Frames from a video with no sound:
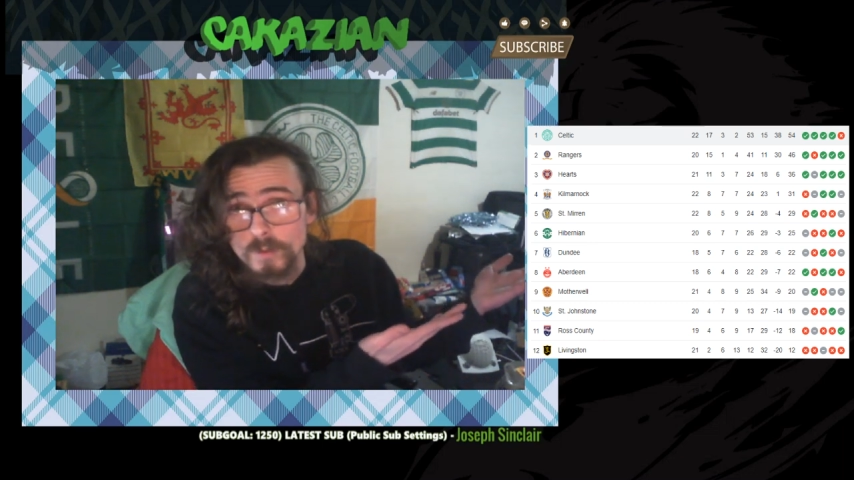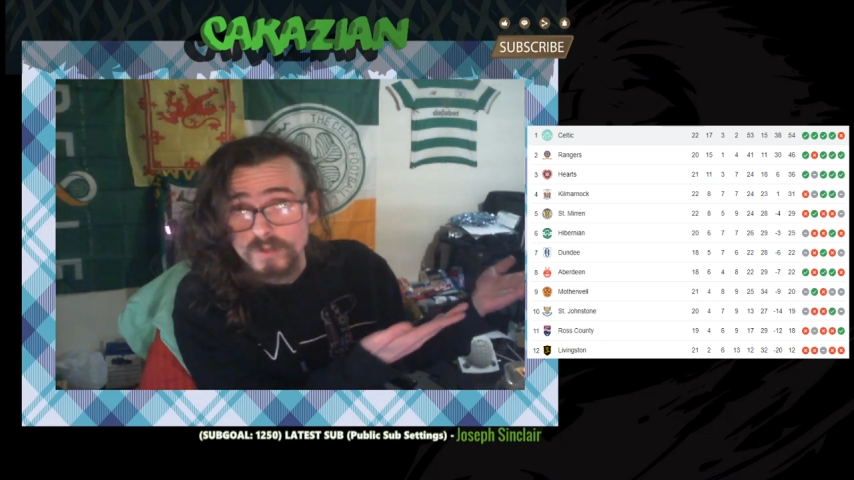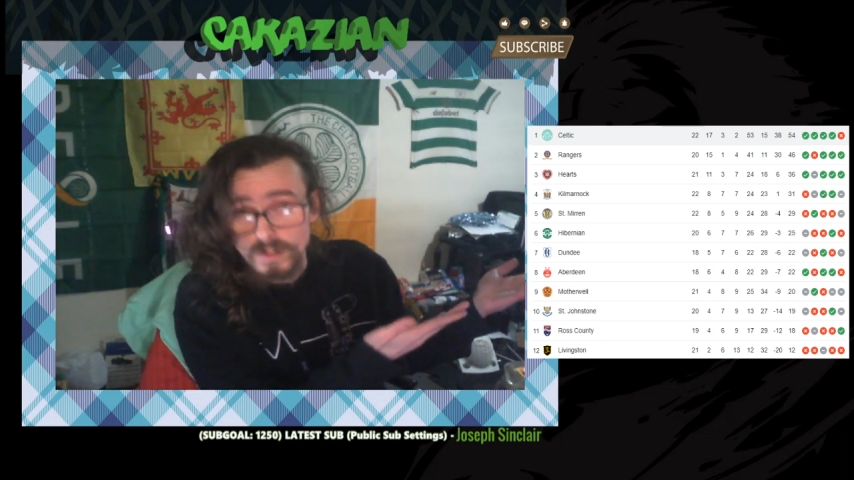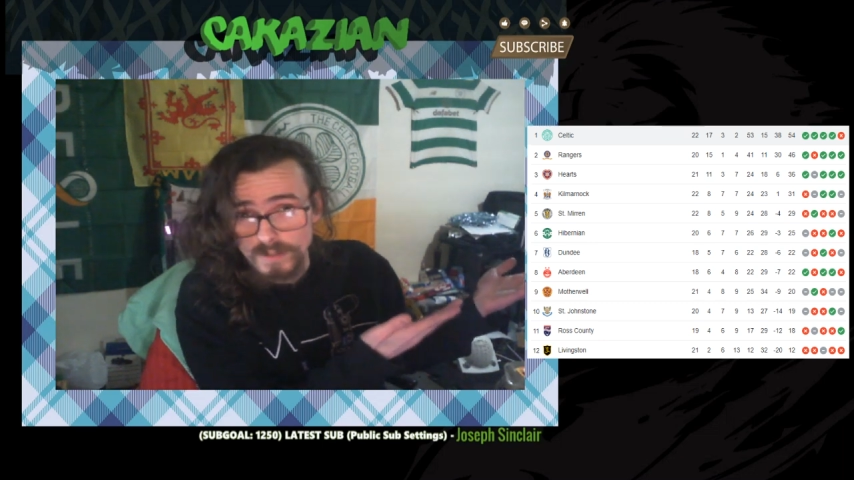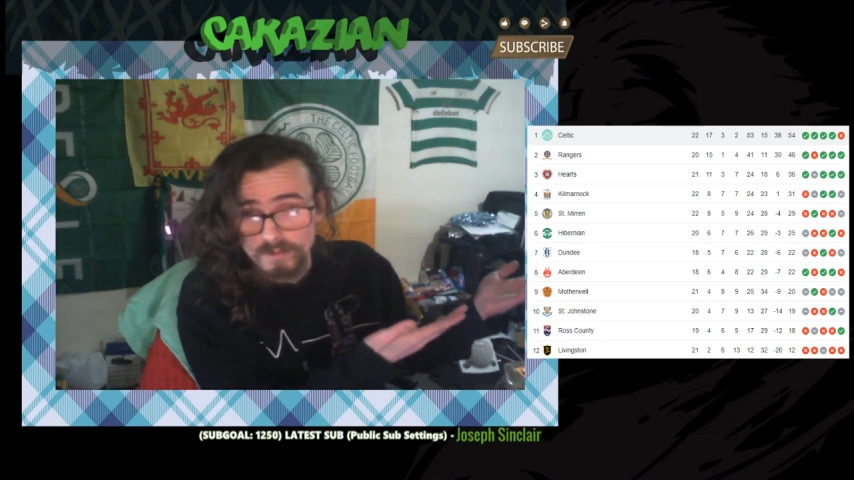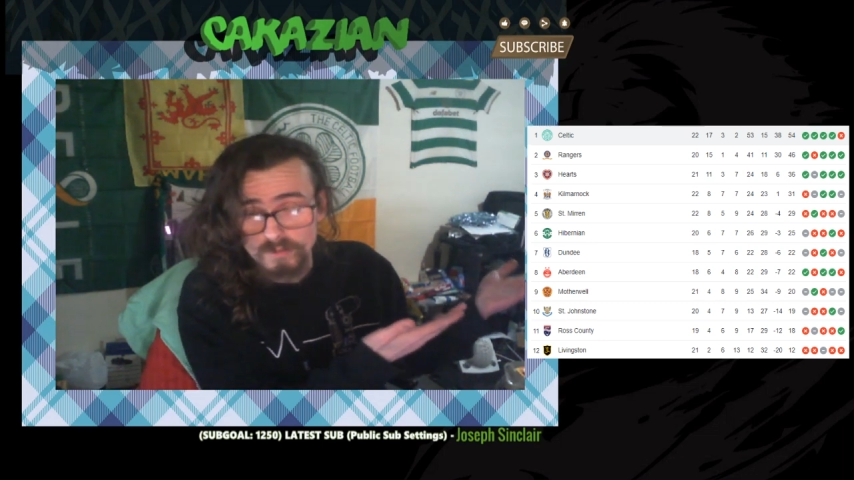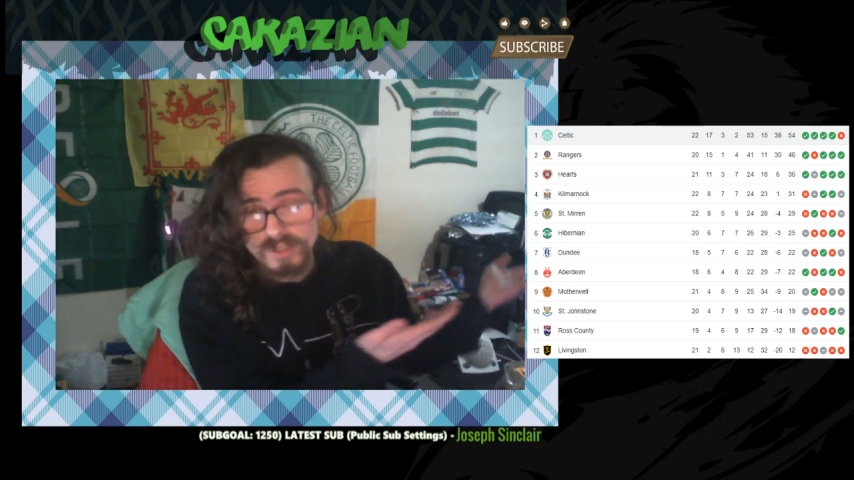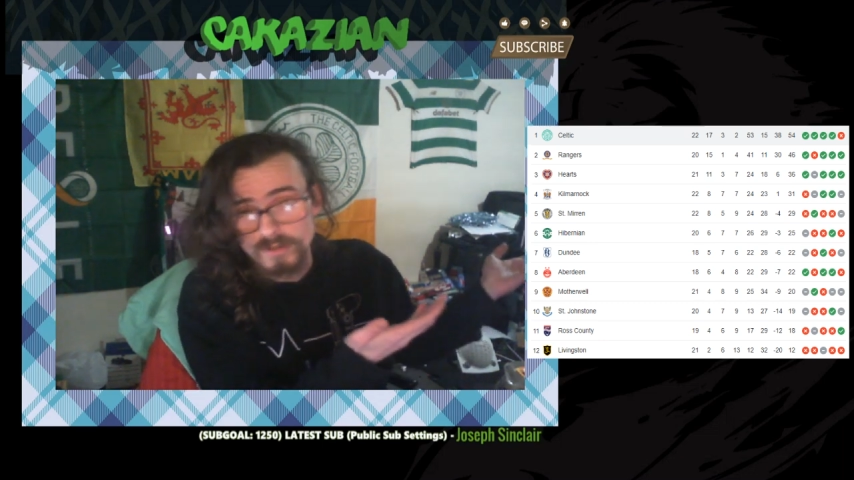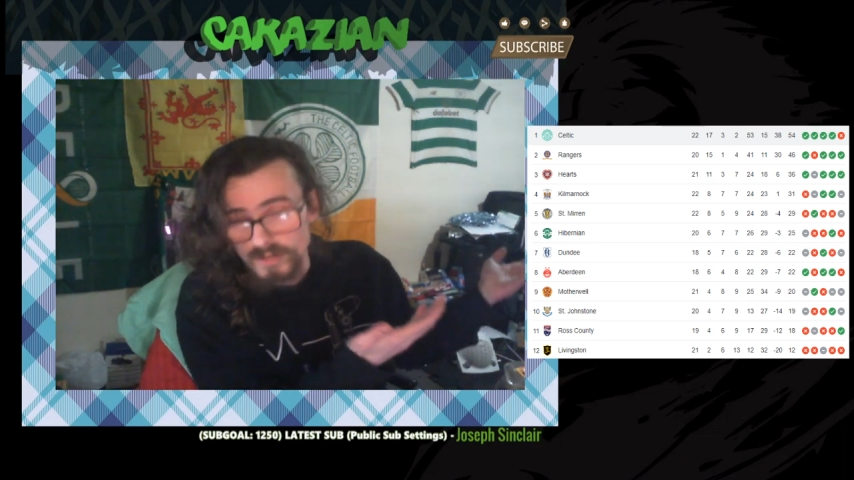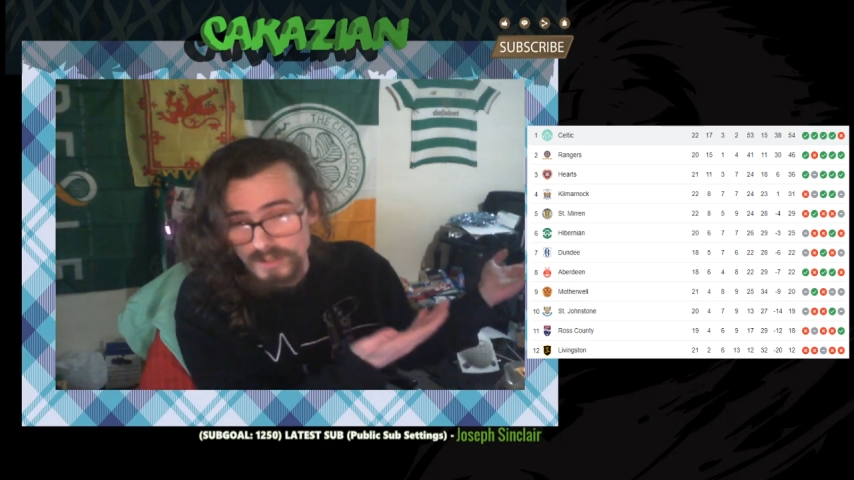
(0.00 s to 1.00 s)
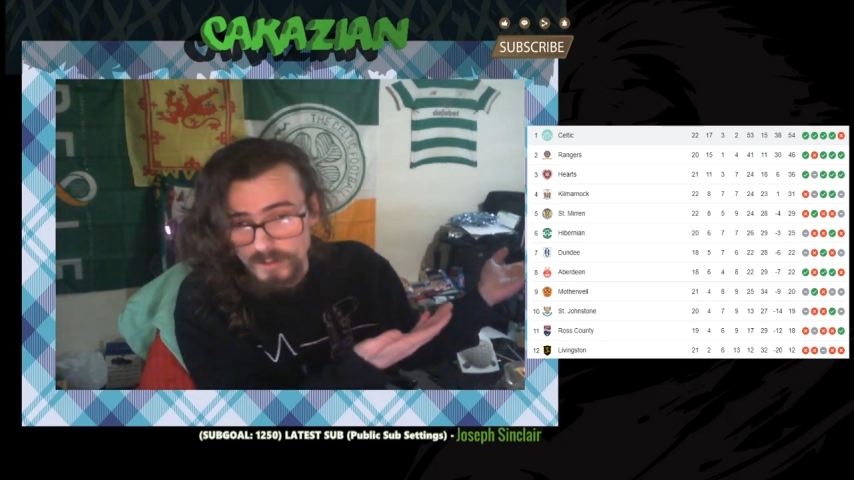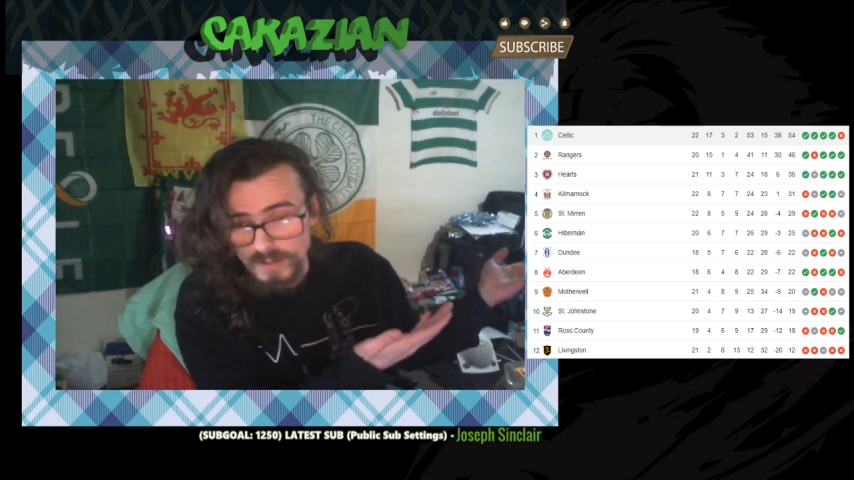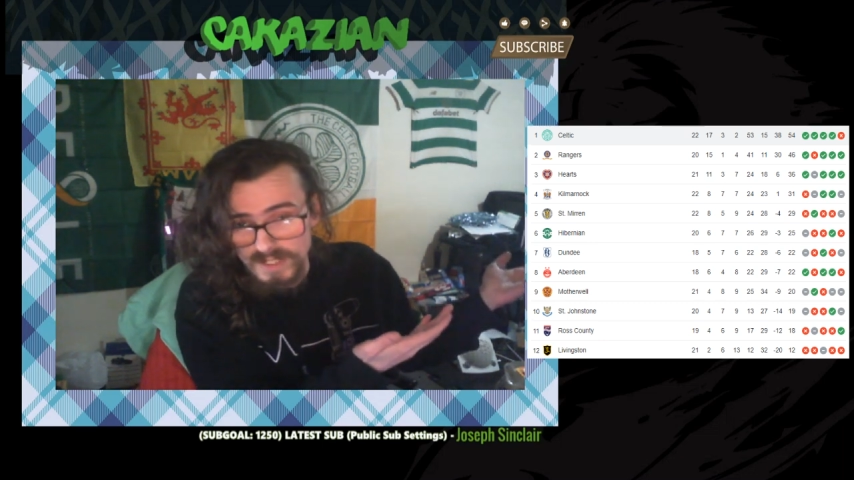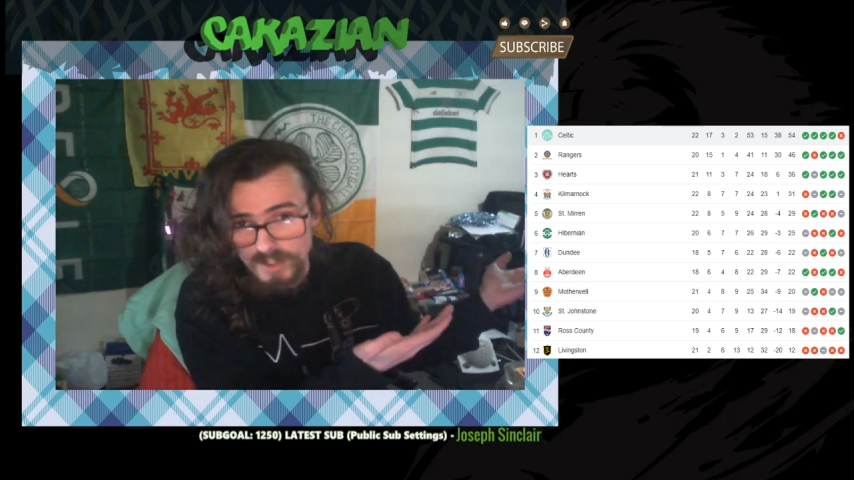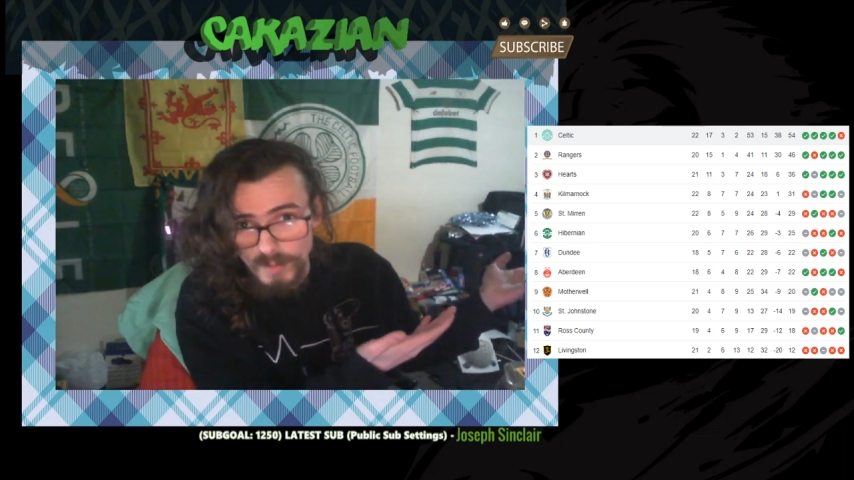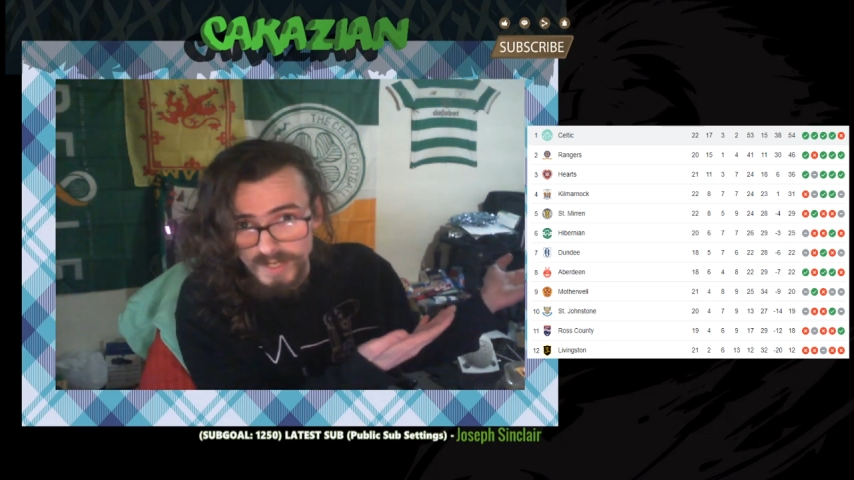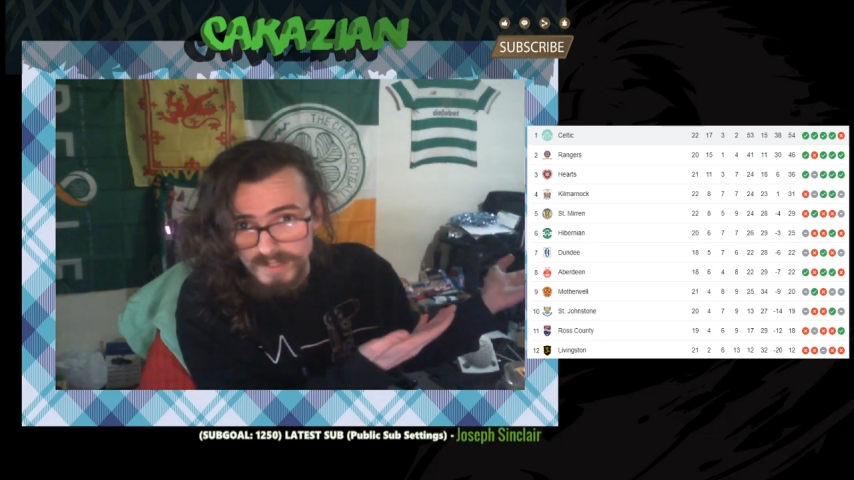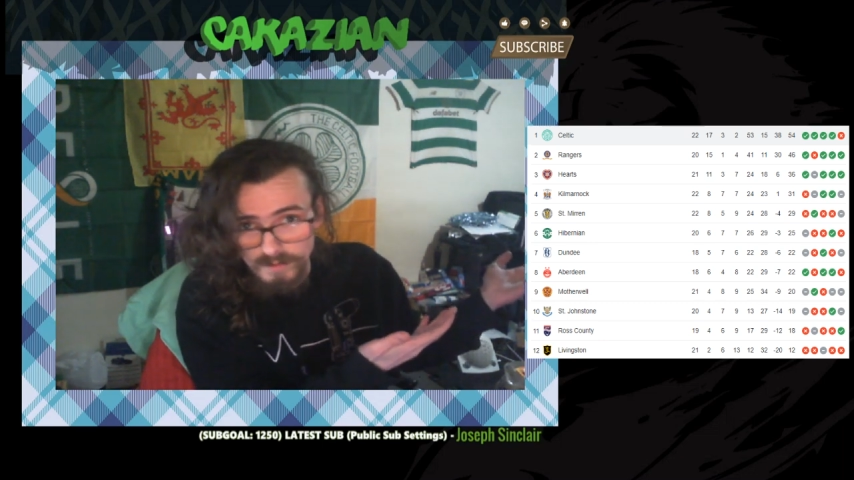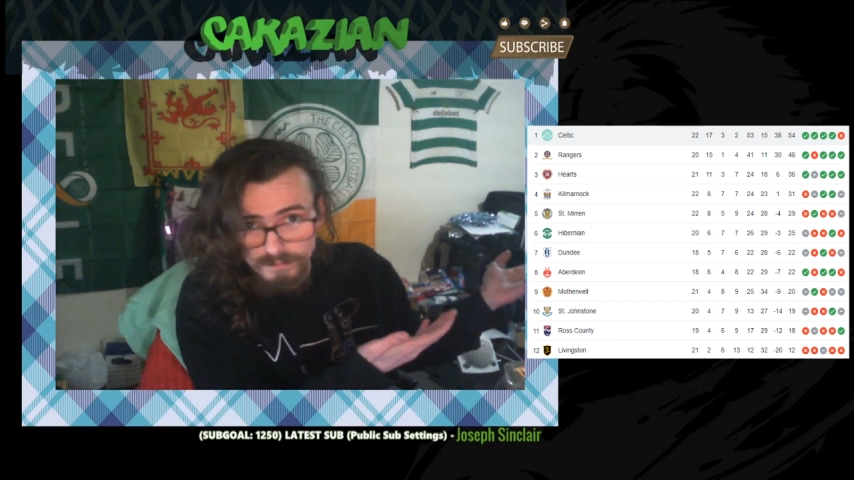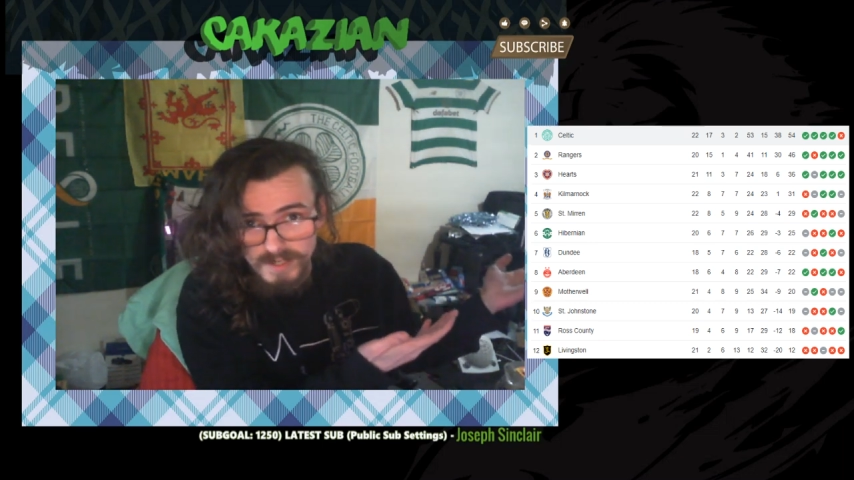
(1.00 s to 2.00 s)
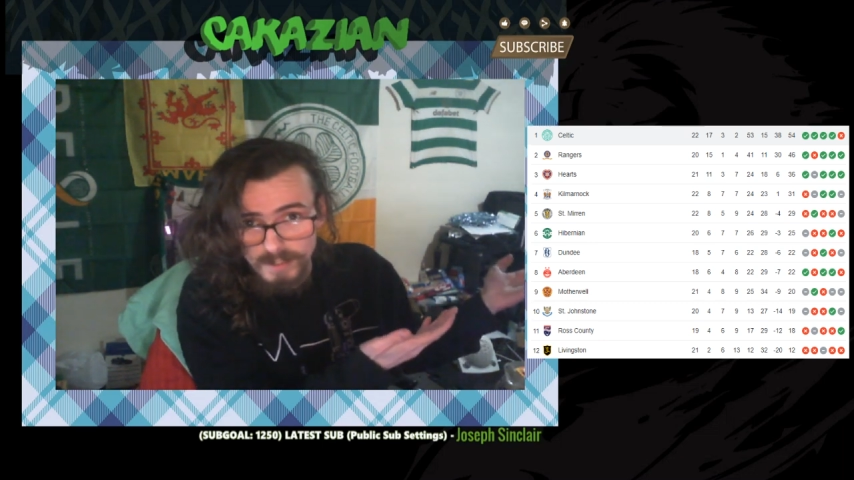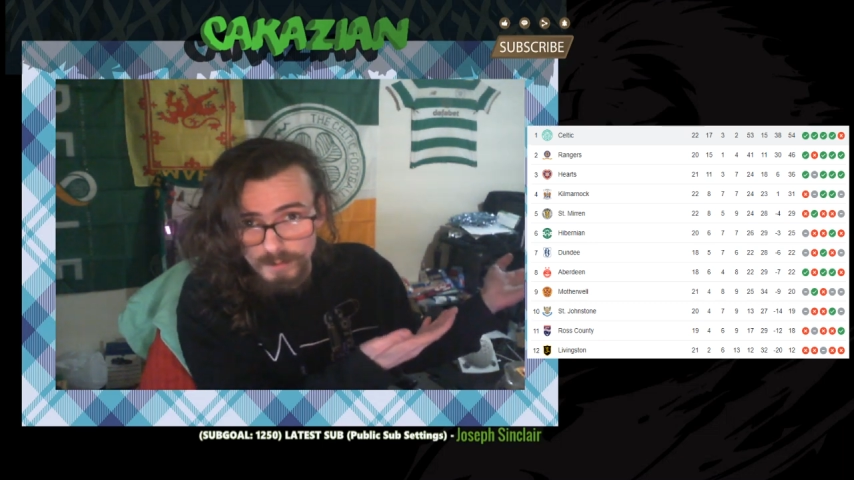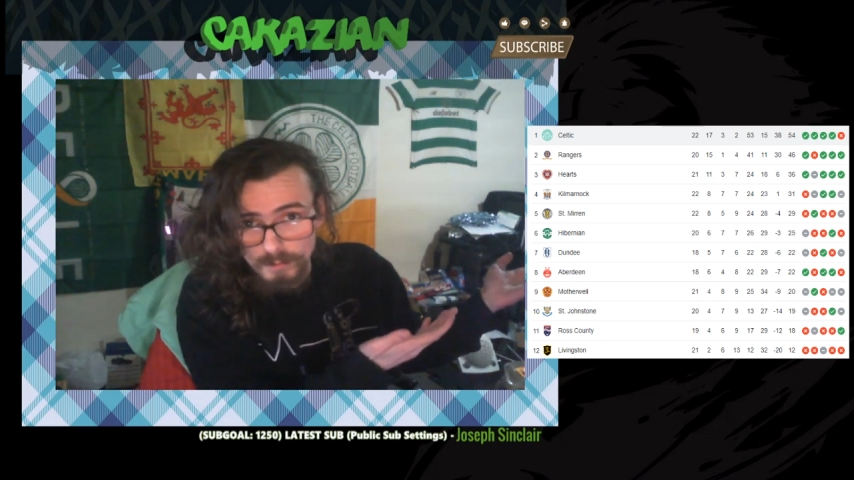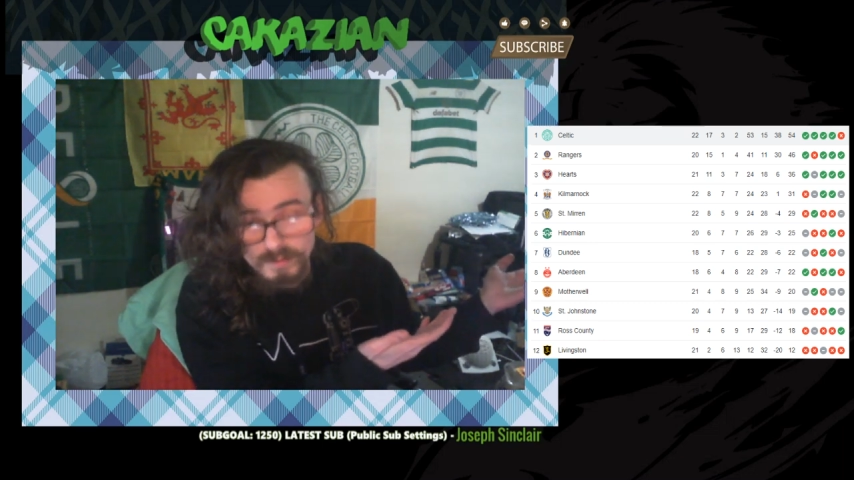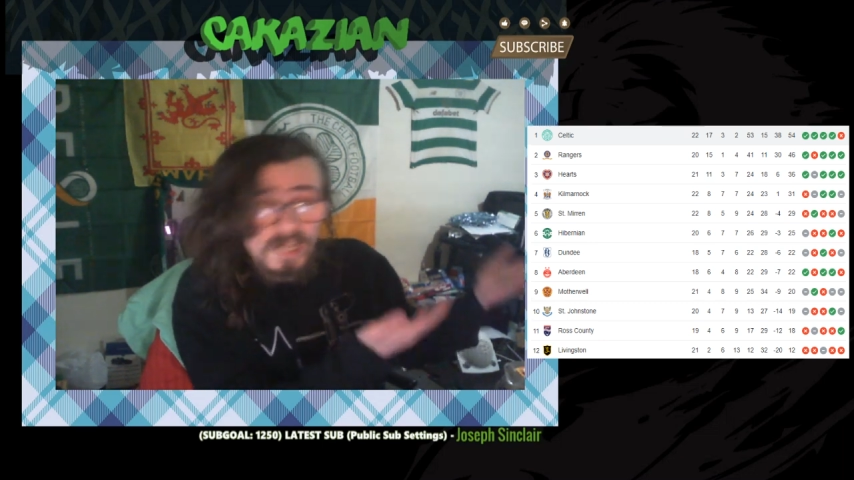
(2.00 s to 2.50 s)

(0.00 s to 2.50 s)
Celtic and Rangers, as you would expect, are fighting out